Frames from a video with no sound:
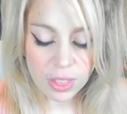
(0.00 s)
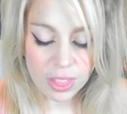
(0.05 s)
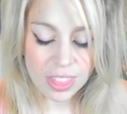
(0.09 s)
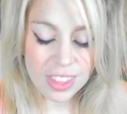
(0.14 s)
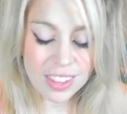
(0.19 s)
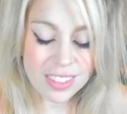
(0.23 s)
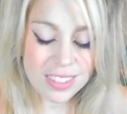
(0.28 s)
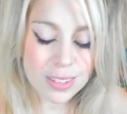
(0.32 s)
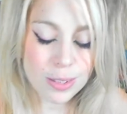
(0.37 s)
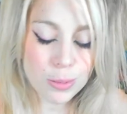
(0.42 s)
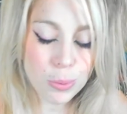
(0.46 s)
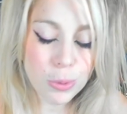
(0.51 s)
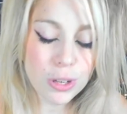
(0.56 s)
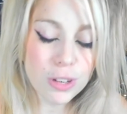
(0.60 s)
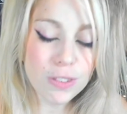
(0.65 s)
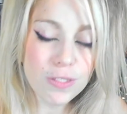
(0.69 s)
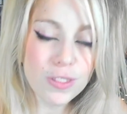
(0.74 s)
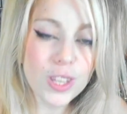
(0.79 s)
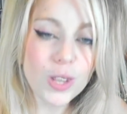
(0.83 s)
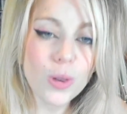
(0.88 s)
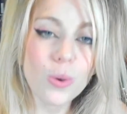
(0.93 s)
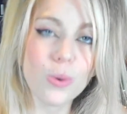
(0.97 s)
This is one
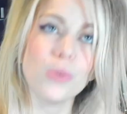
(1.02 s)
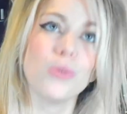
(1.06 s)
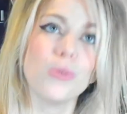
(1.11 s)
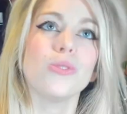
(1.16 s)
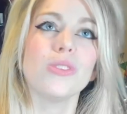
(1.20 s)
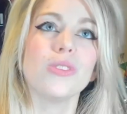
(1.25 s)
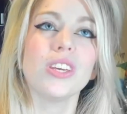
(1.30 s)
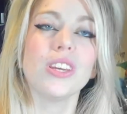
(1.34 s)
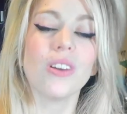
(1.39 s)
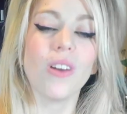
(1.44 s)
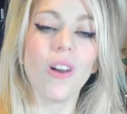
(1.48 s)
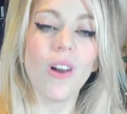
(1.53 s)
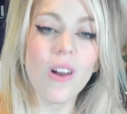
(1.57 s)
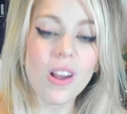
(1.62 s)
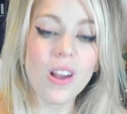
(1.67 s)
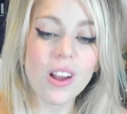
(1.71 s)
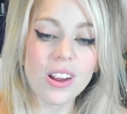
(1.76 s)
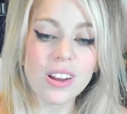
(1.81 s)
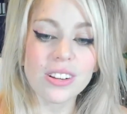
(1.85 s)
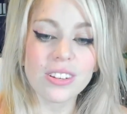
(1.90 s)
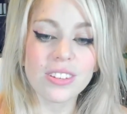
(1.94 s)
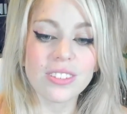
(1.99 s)
of the only
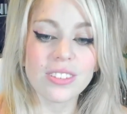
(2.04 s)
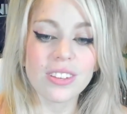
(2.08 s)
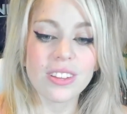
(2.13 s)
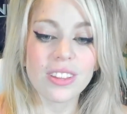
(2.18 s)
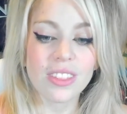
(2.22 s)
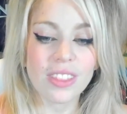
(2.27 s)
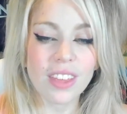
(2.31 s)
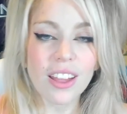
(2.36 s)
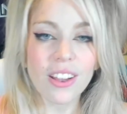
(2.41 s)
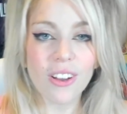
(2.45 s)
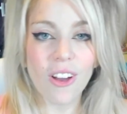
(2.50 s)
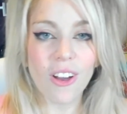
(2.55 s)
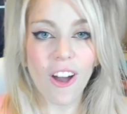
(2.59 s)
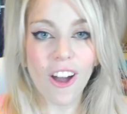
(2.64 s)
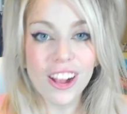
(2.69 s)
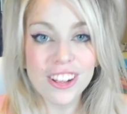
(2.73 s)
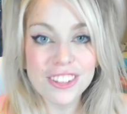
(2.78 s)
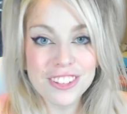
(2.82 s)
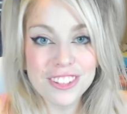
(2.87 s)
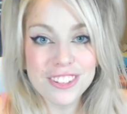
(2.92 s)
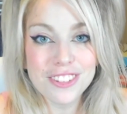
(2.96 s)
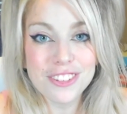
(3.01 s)
cards that
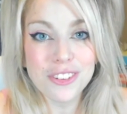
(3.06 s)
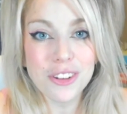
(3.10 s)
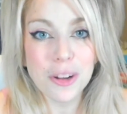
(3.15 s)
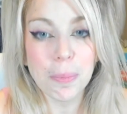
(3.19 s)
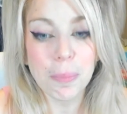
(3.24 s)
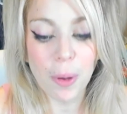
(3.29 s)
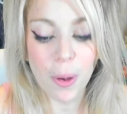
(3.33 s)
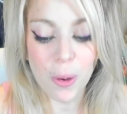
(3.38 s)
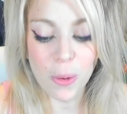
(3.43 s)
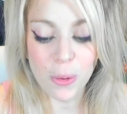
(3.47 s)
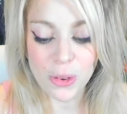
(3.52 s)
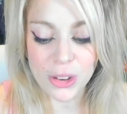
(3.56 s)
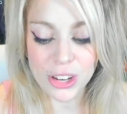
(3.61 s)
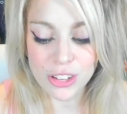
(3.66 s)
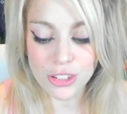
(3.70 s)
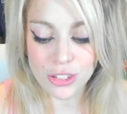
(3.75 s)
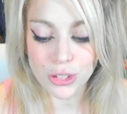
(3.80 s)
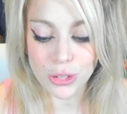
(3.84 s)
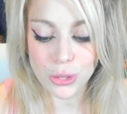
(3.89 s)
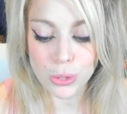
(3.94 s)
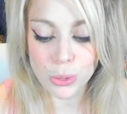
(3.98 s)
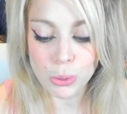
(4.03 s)
causes your
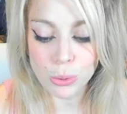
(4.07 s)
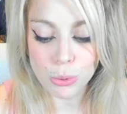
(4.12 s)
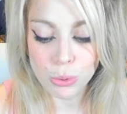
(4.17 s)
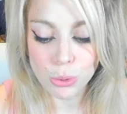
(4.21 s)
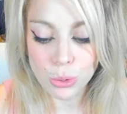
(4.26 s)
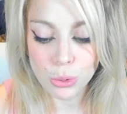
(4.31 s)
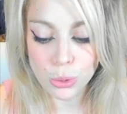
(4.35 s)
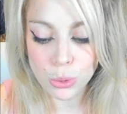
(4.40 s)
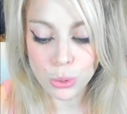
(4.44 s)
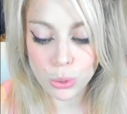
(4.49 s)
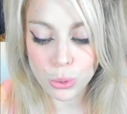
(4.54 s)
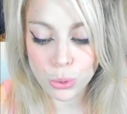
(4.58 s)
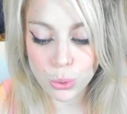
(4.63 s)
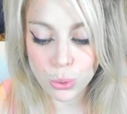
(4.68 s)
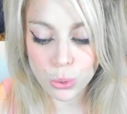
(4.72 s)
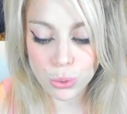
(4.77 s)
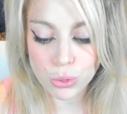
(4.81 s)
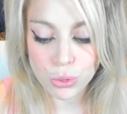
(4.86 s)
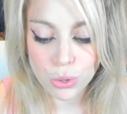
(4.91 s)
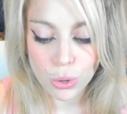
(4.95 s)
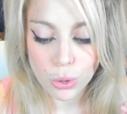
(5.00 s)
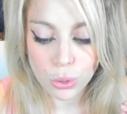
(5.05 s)
opponent to
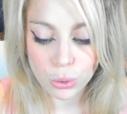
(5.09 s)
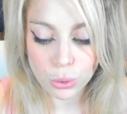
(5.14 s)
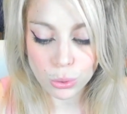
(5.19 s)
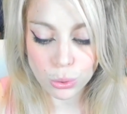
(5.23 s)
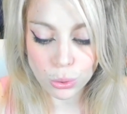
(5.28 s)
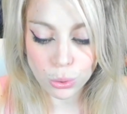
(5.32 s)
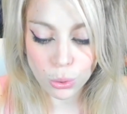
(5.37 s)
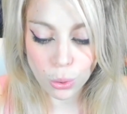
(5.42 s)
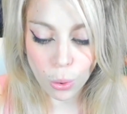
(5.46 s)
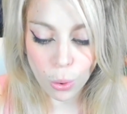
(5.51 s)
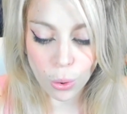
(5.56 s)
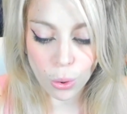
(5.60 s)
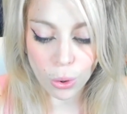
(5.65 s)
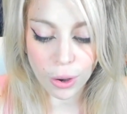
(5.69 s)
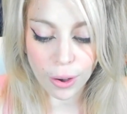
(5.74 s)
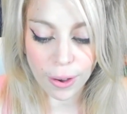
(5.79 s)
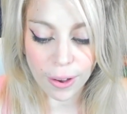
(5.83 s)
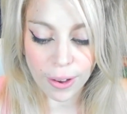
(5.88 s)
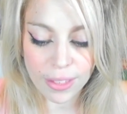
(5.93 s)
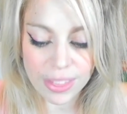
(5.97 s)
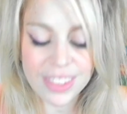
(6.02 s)
lose lore.